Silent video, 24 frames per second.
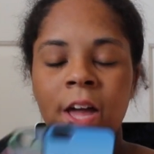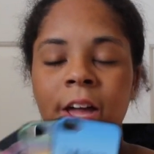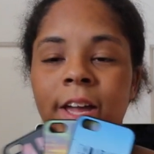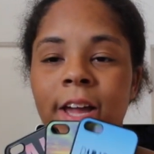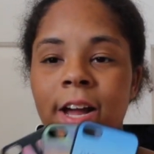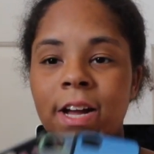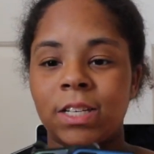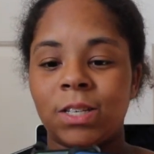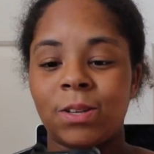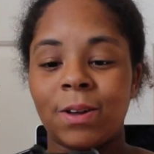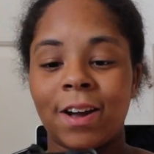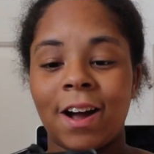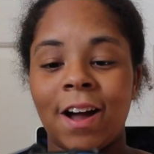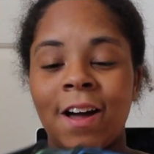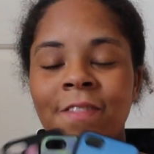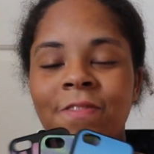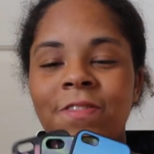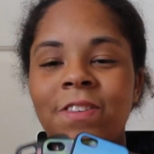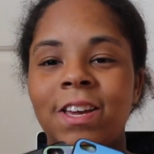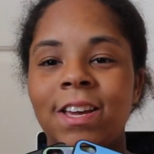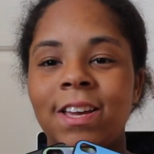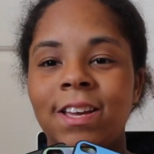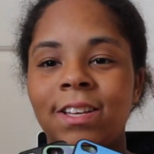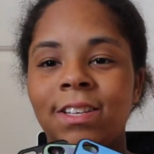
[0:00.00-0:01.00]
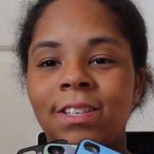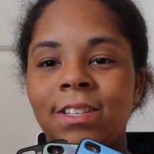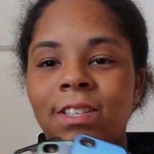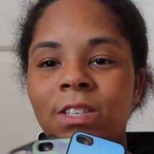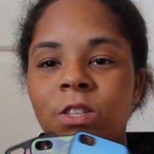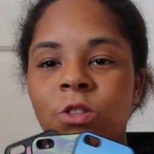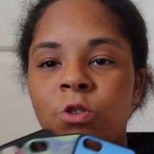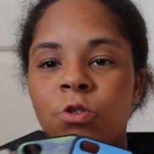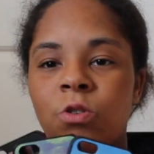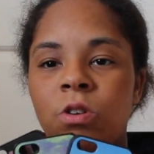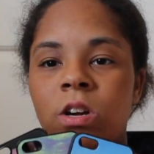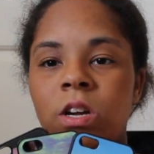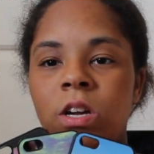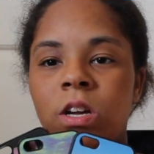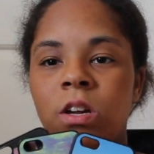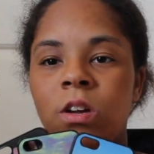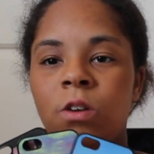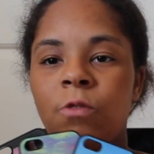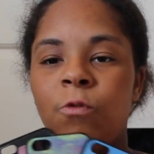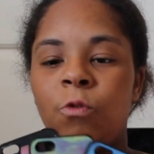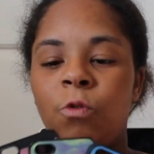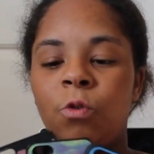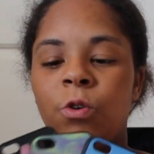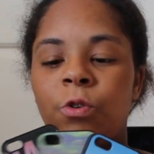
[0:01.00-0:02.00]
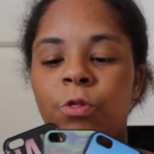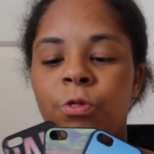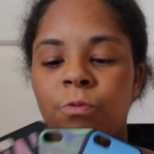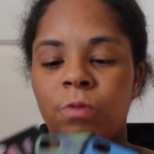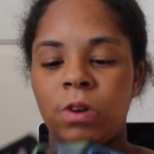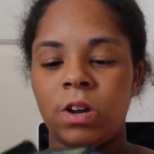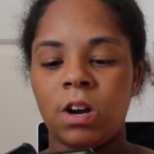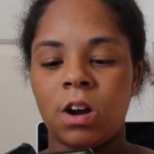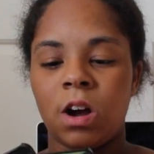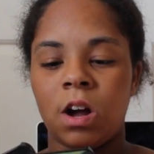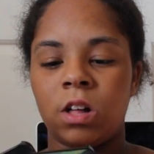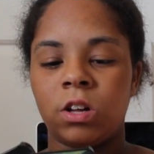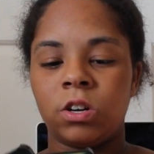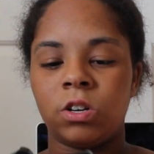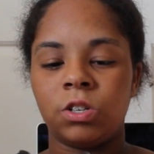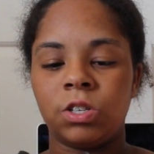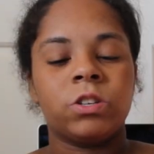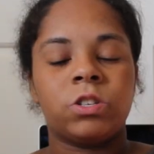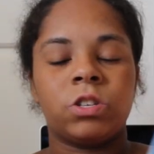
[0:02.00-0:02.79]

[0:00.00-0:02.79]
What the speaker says: yeah, so I got these three for $3.